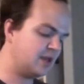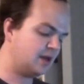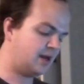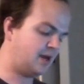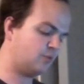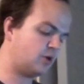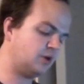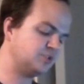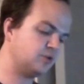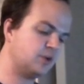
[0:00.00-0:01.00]
We're
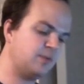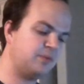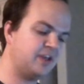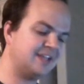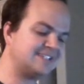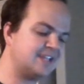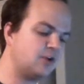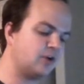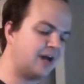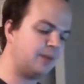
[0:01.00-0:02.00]
also going to be playing a
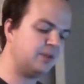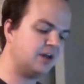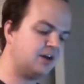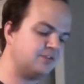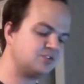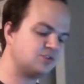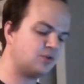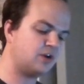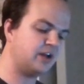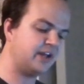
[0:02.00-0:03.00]
single copy of
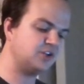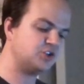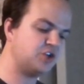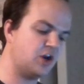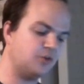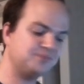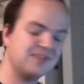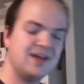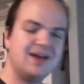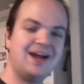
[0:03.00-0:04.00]
Sora and Joe.
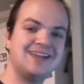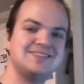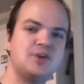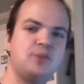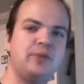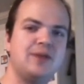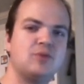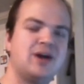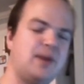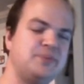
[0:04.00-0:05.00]
I considered playing
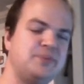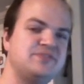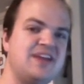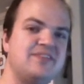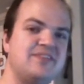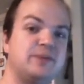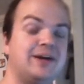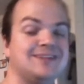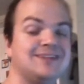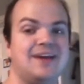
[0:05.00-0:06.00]
more copies of Davis, but
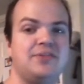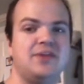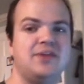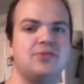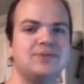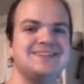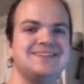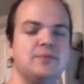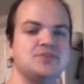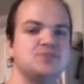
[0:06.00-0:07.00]
honestly, I think 3
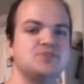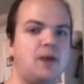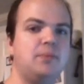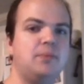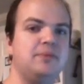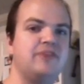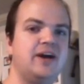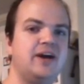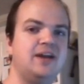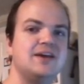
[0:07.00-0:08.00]
Tamers is probably
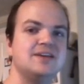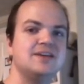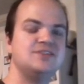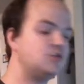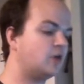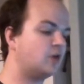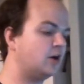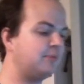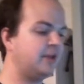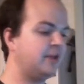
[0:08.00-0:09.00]
fine. Since you are
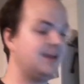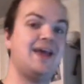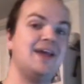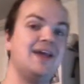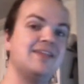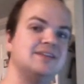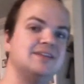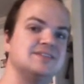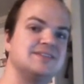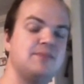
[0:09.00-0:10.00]
already playing an egg that
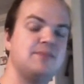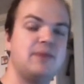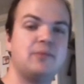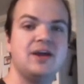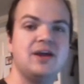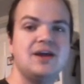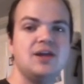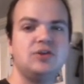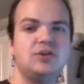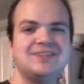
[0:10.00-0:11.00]
lets us gain memory,
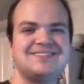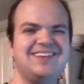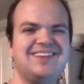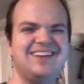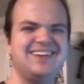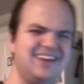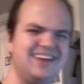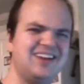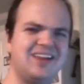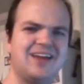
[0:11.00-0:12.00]
you don't necessarily
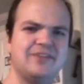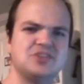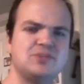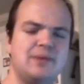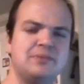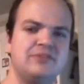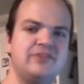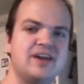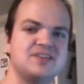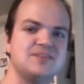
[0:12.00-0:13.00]
need a lot of extra memory
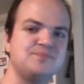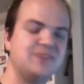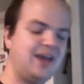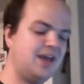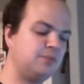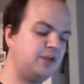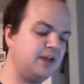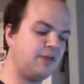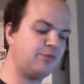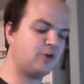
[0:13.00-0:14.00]
fix, and playing
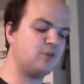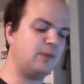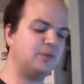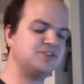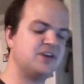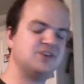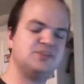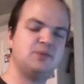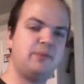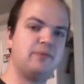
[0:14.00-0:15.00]
a third memory setter
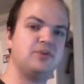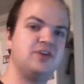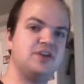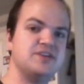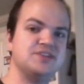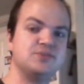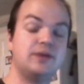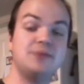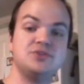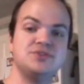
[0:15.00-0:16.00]
seemed a bit redundant. So what
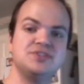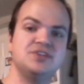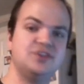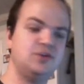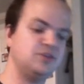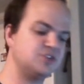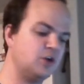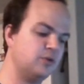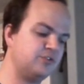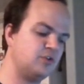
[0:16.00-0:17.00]
I'm choosing to do is
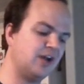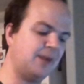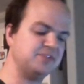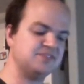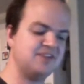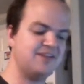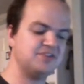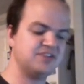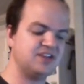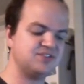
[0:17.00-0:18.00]
go with 2 copies of
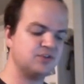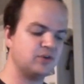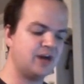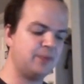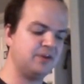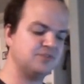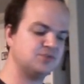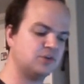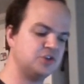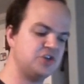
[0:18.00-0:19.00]
Davis and a single copy of
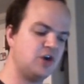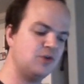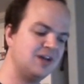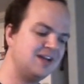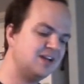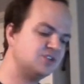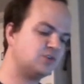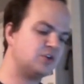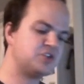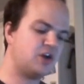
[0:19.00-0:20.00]
Sora Joe.
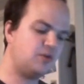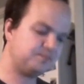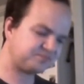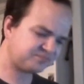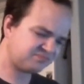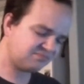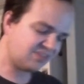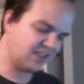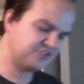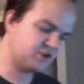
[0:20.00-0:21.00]
Sora Joe,
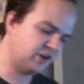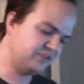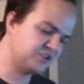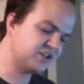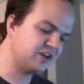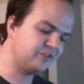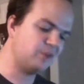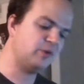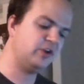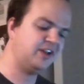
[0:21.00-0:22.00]
at the start of your turn, if your
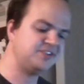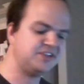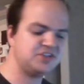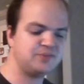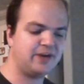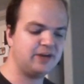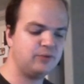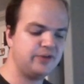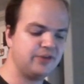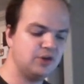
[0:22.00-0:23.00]
opponent has a Digimon
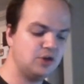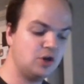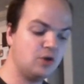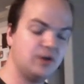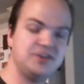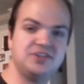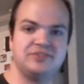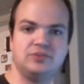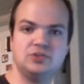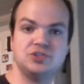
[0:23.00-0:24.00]
with no
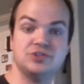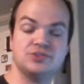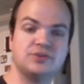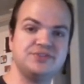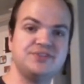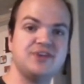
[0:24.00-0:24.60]
Digivolution sources,